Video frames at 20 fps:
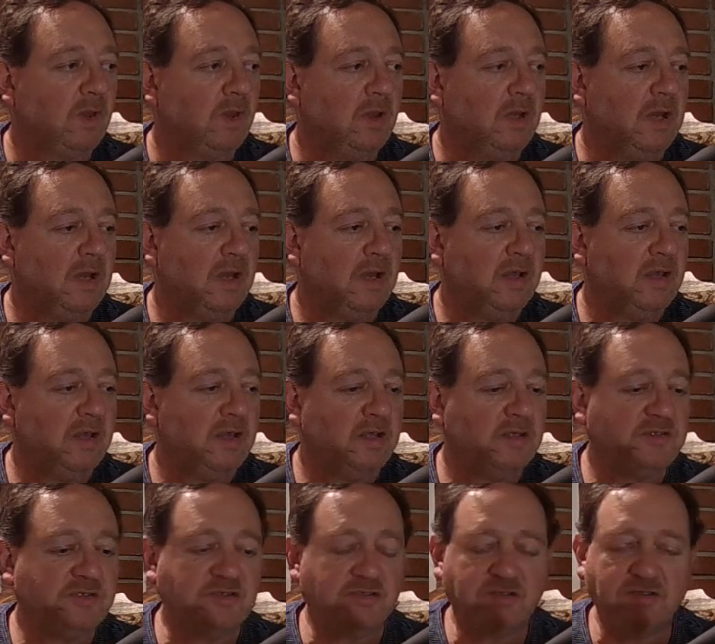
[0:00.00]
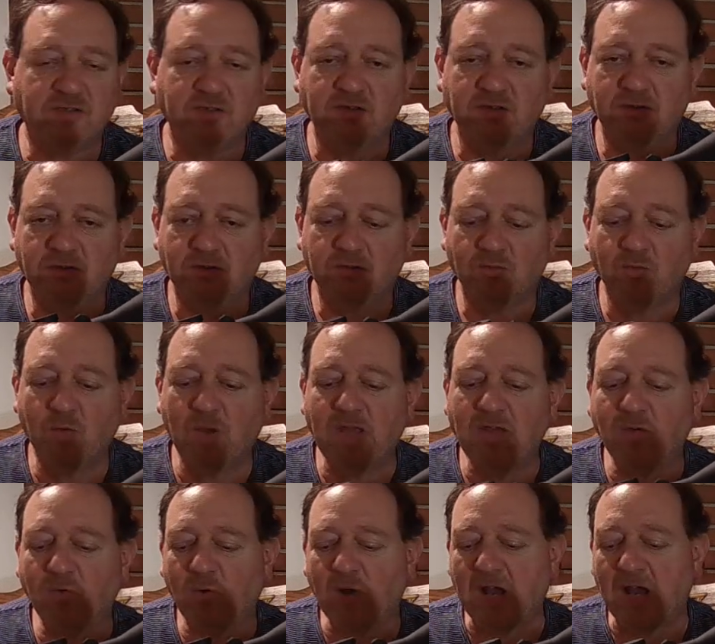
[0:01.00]
it's
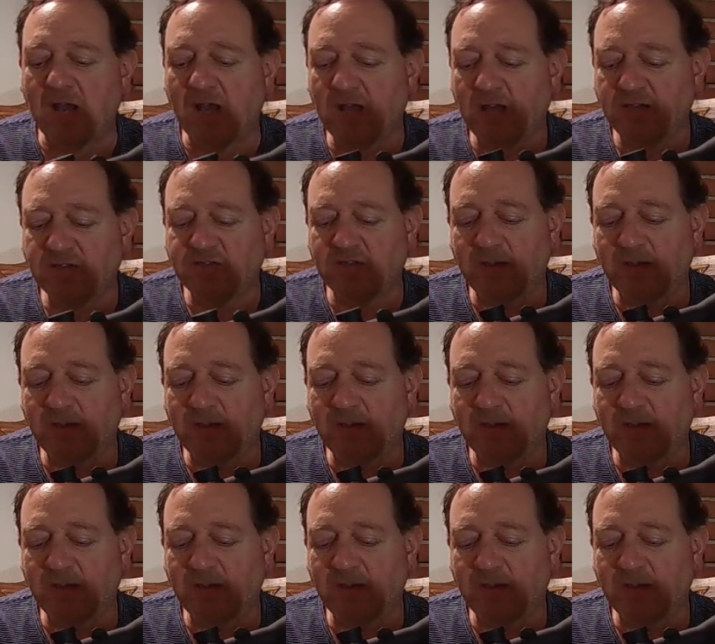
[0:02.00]
weight wise,